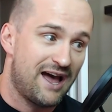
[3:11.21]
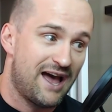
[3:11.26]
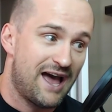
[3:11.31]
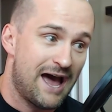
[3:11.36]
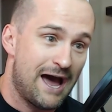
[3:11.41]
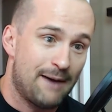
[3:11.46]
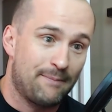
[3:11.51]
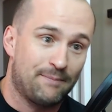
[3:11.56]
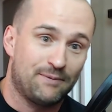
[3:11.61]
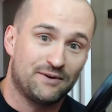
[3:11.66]

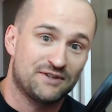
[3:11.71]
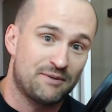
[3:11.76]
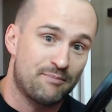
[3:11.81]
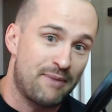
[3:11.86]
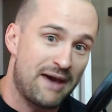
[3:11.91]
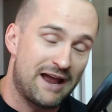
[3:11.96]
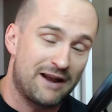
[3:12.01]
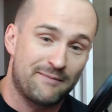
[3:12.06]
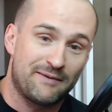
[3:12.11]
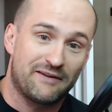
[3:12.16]
Apple's
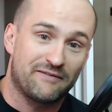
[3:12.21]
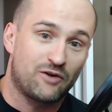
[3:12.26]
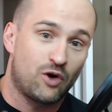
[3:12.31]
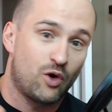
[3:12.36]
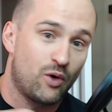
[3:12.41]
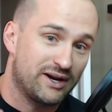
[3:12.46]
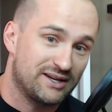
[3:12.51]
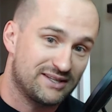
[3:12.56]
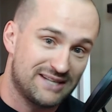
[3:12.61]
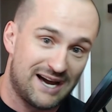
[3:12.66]
abandonment of
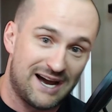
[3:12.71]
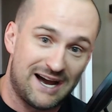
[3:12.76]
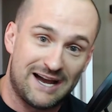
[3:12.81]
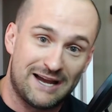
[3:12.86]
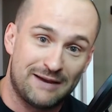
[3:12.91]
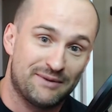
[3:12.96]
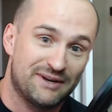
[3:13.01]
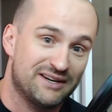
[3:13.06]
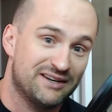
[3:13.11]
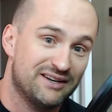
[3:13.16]

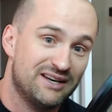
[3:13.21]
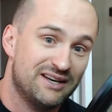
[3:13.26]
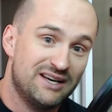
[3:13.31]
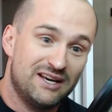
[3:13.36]
QuickTime and